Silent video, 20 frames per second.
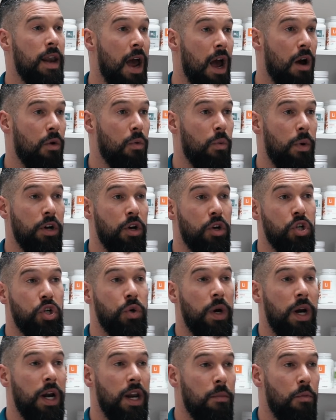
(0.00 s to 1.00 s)
Now, when you're
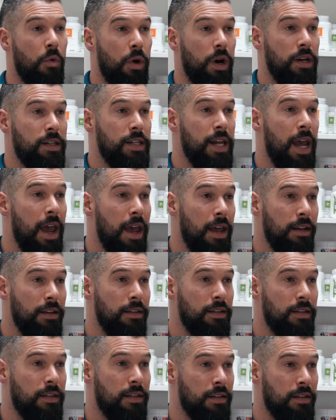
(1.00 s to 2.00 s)
training more
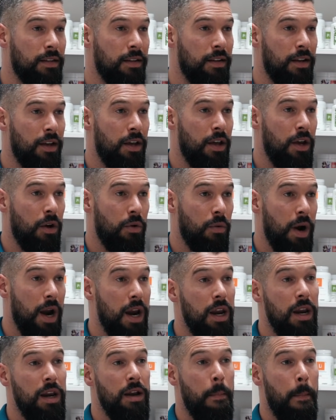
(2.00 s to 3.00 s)
intense,
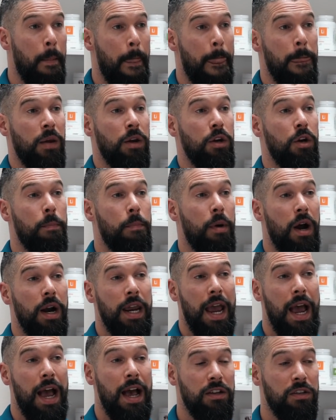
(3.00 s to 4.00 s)
right, your body
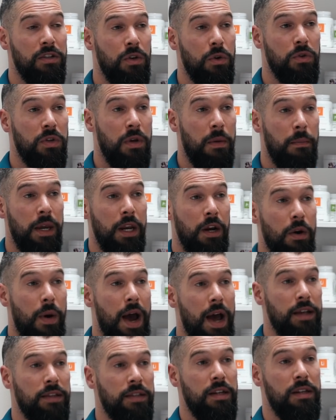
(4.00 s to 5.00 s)
has those amino
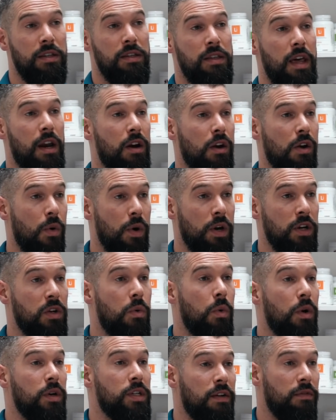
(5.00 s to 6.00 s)
acids that are going
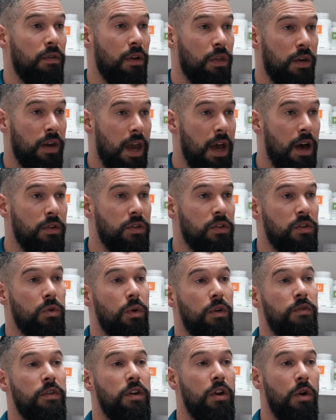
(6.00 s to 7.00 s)
towards everything else. So
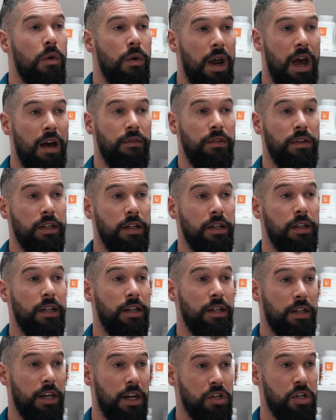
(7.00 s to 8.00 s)
if you don't have a little
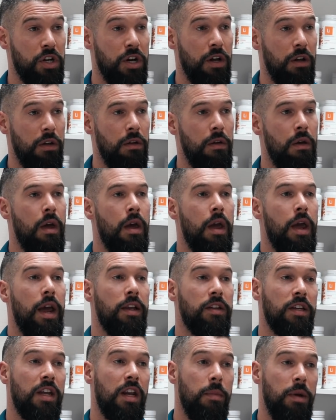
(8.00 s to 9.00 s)
additional,
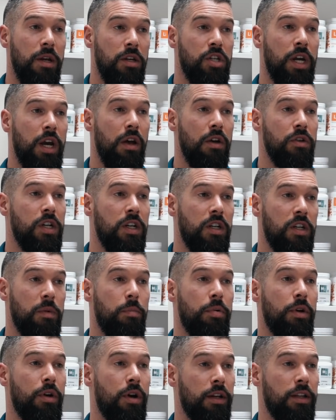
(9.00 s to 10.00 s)
it's going to be challenging to
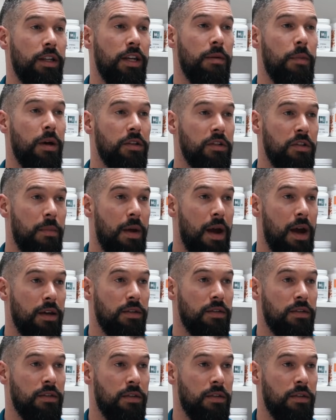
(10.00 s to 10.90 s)
put on lean muscle mass.